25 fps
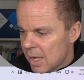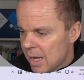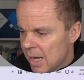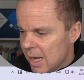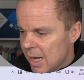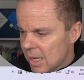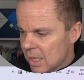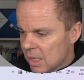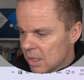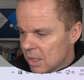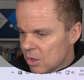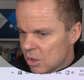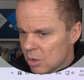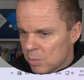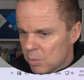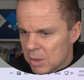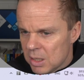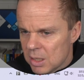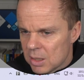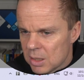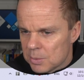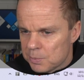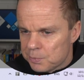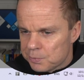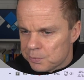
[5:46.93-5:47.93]
I can open
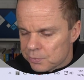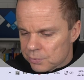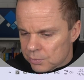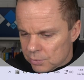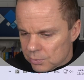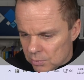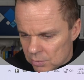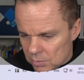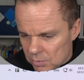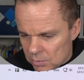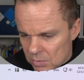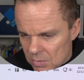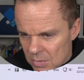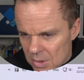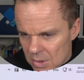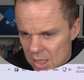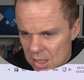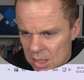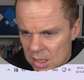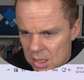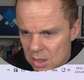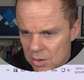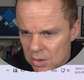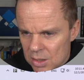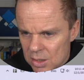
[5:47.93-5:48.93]
it. And
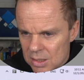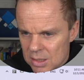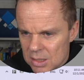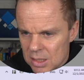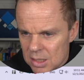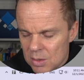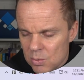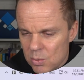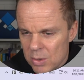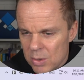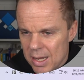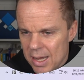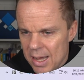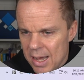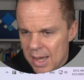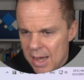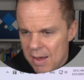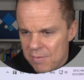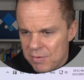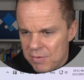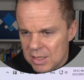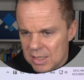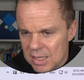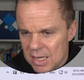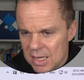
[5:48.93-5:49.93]
here you can see we
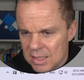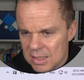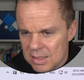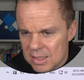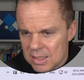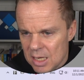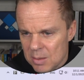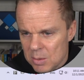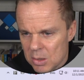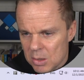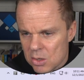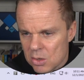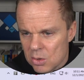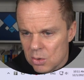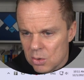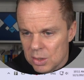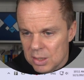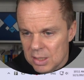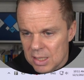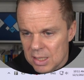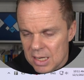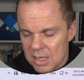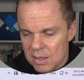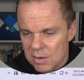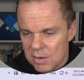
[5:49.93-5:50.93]
have a data table called
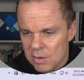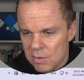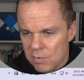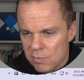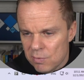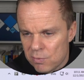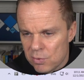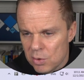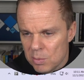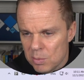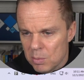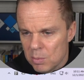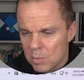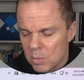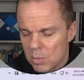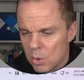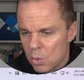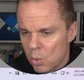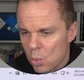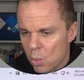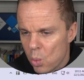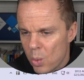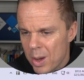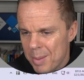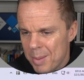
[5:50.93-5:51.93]
data from
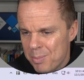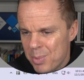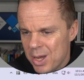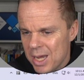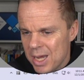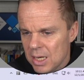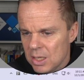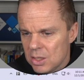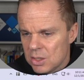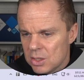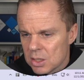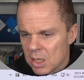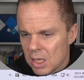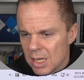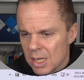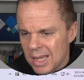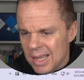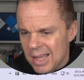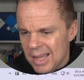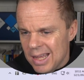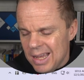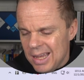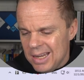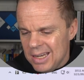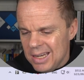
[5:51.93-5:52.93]
web page.
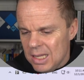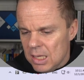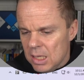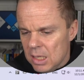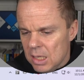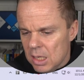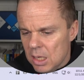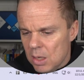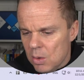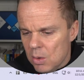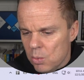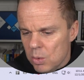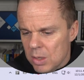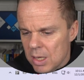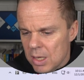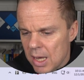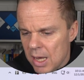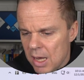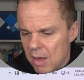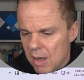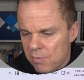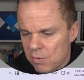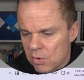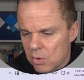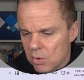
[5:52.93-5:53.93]
And here we
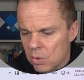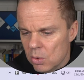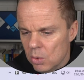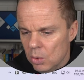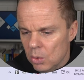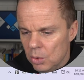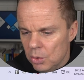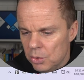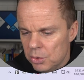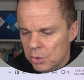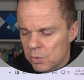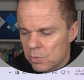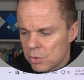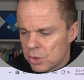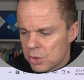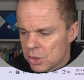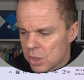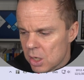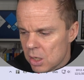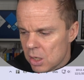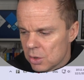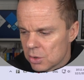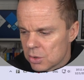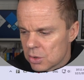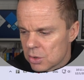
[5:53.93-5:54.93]
have all the
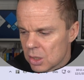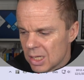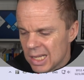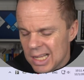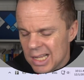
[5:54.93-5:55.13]
results.